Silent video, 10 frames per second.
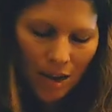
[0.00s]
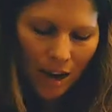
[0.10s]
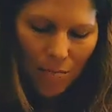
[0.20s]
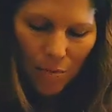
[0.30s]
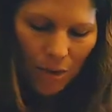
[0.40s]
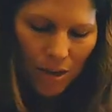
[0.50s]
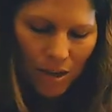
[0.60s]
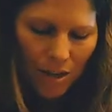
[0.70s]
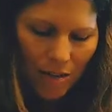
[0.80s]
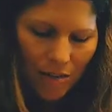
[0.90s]
cardboard
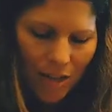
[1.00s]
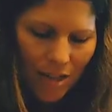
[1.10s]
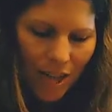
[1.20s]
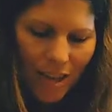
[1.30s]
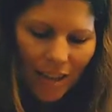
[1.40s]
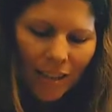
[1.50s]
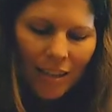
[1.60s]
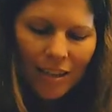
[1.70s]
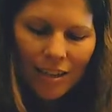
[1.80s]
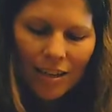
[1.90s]
in recycling